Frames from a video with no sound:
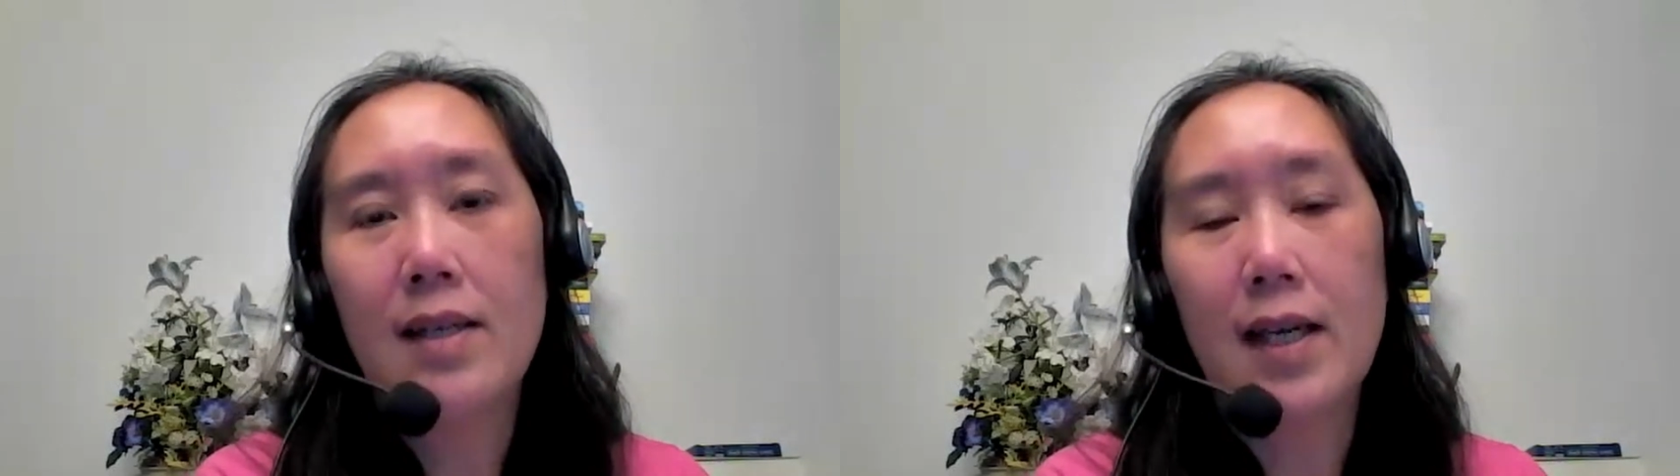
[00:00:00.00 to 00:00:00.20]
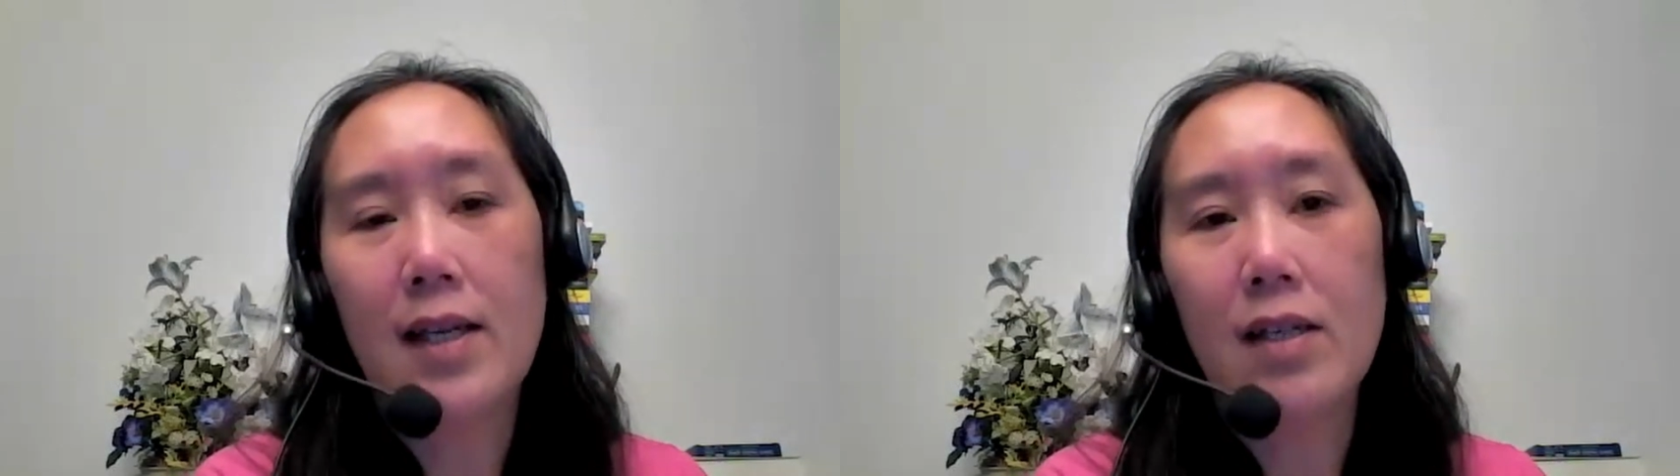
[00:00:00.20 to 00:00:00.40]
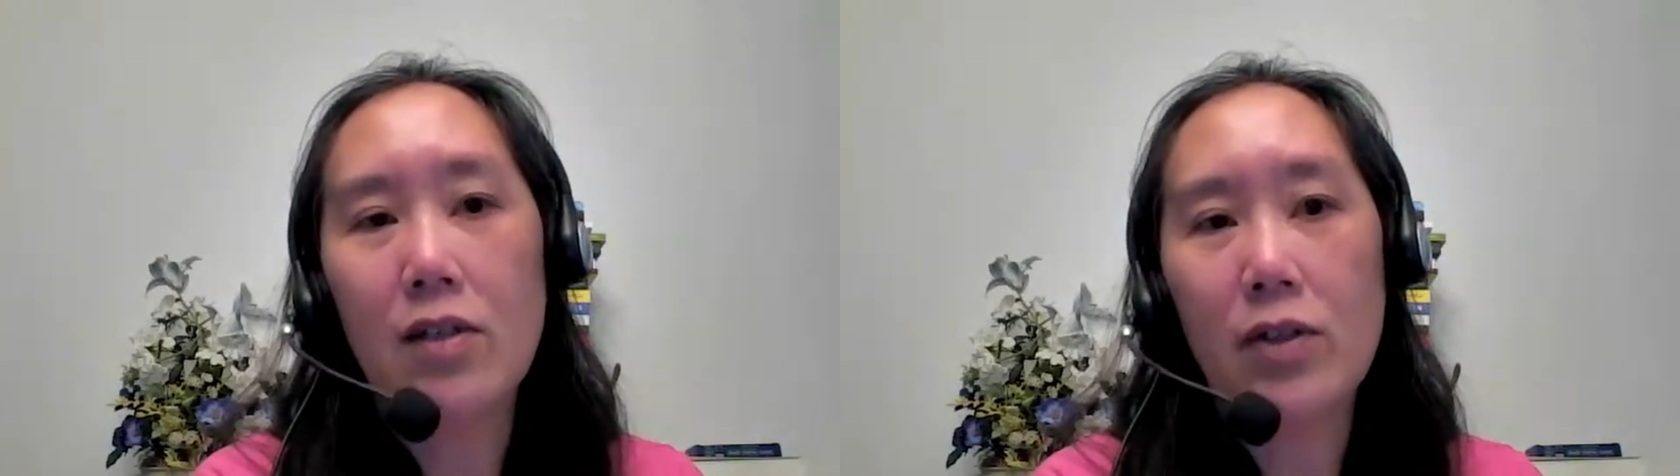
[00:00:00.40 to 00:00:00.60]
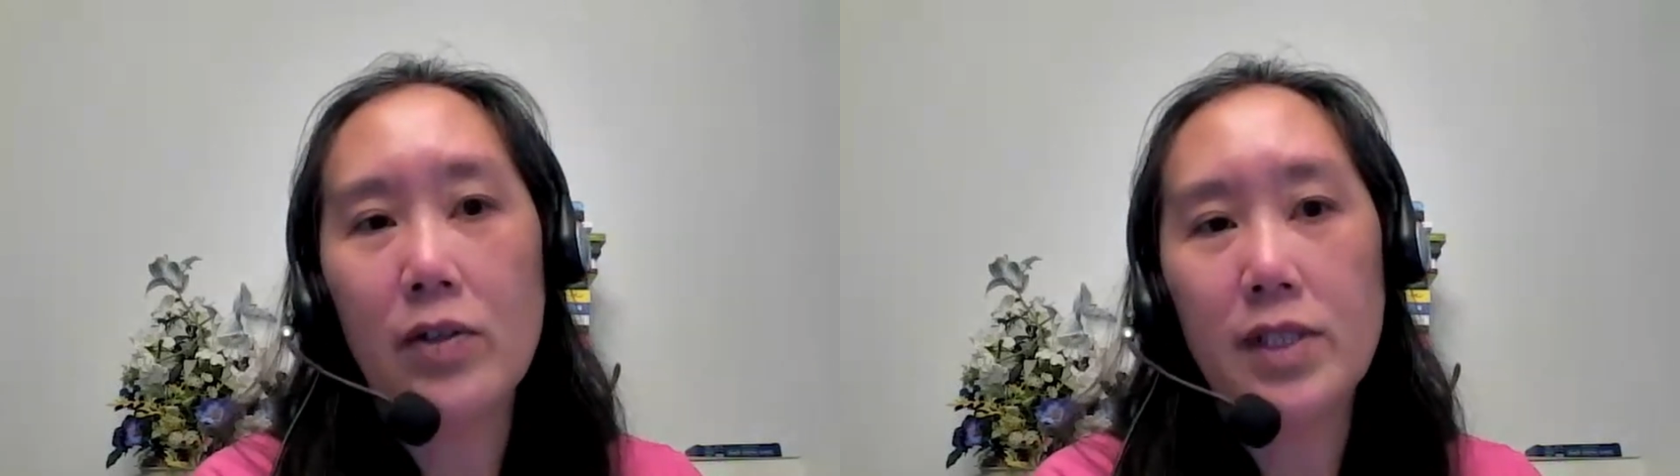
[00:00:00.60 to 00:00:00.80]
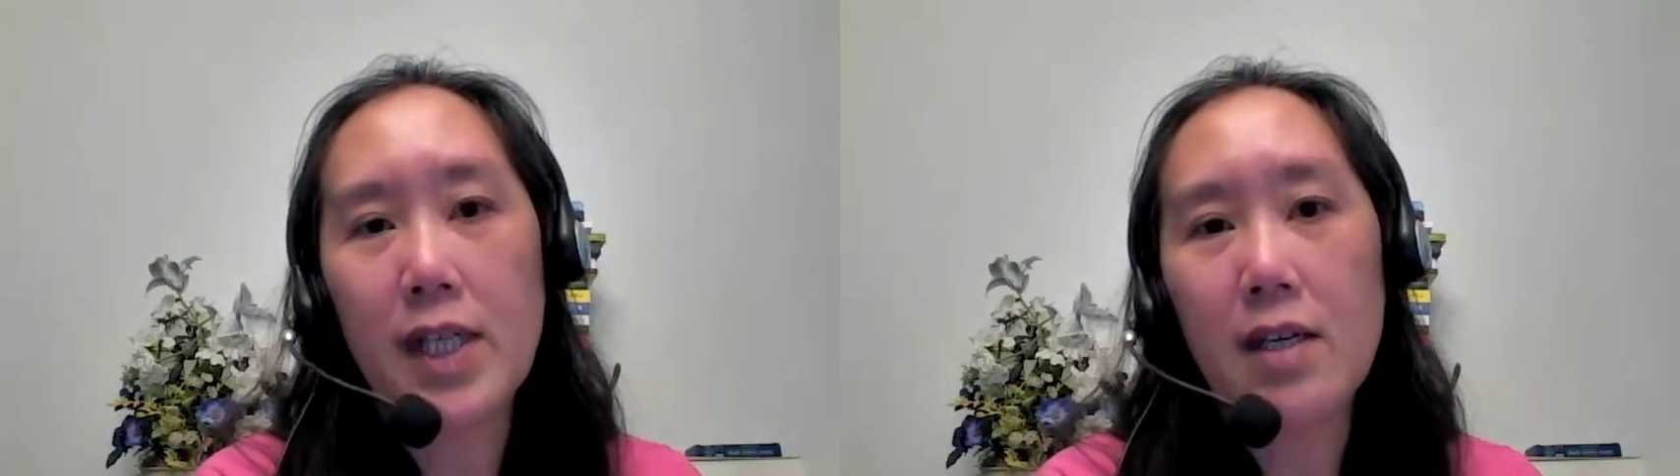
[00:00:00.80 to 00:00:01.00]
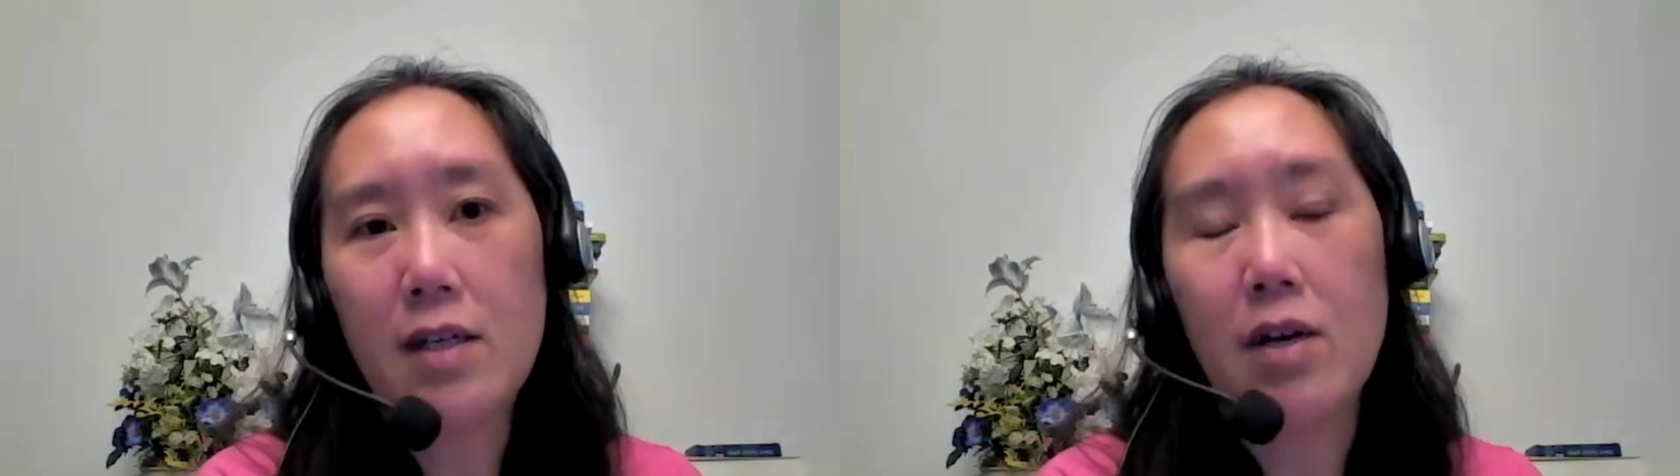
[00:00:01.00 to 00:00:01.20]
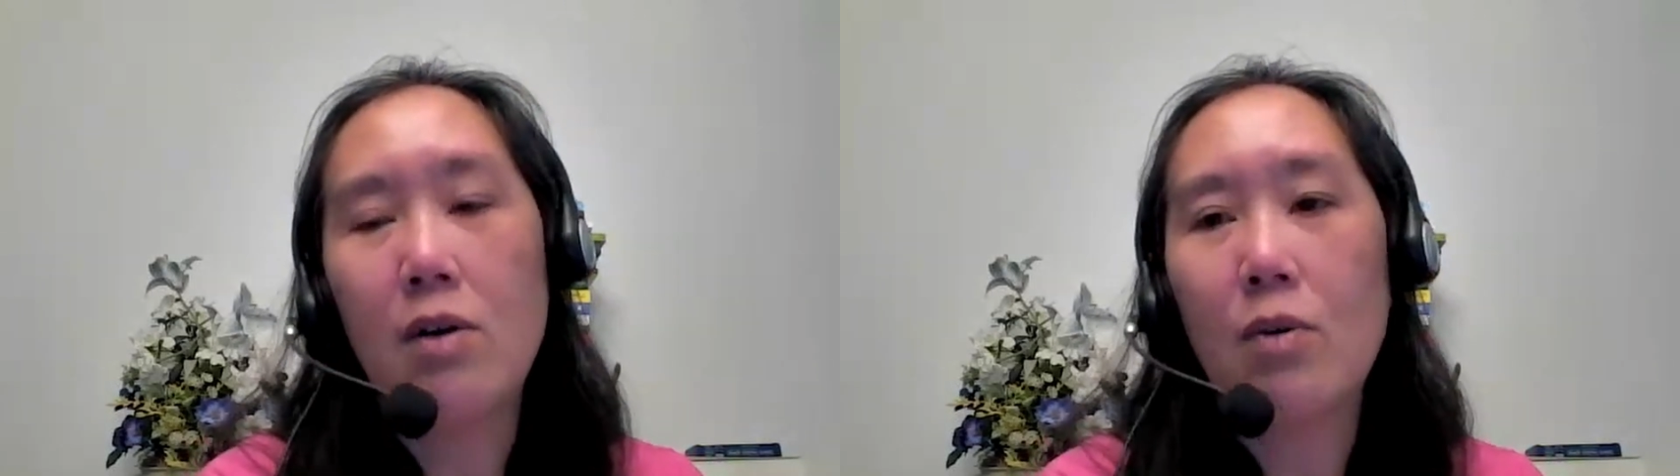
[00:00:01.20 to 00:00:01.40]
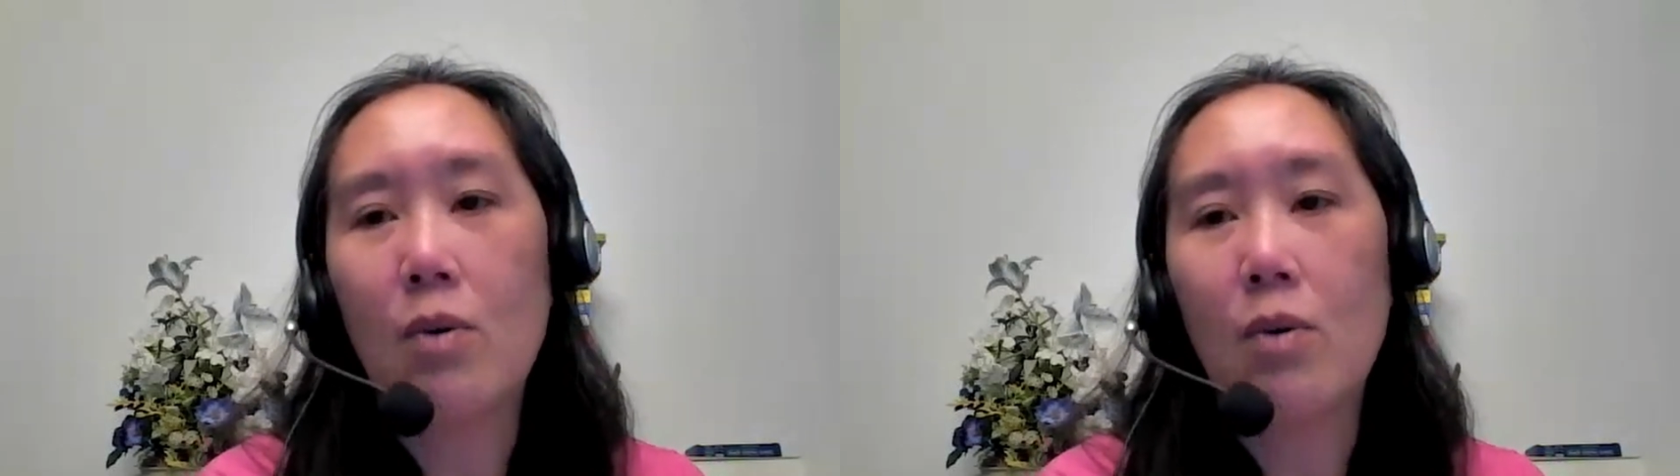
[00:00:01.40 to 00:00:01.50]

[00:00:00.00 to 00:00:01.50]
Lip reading: get a Neuralink,